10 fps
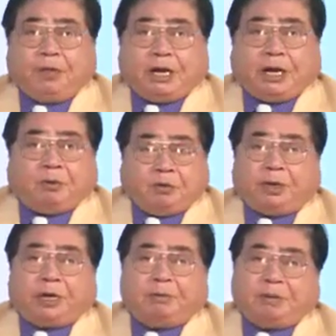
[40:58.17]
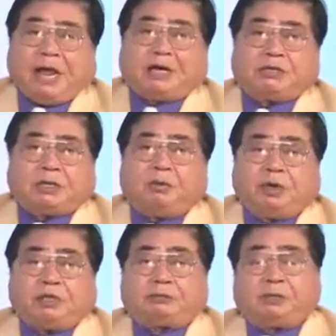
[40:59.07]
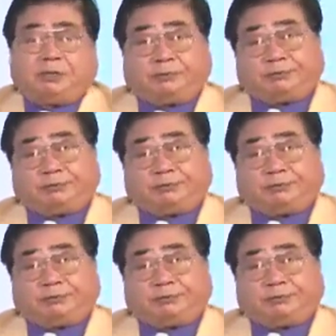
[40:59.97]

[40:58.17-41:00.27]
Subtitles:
And when we come back, stay with us, please.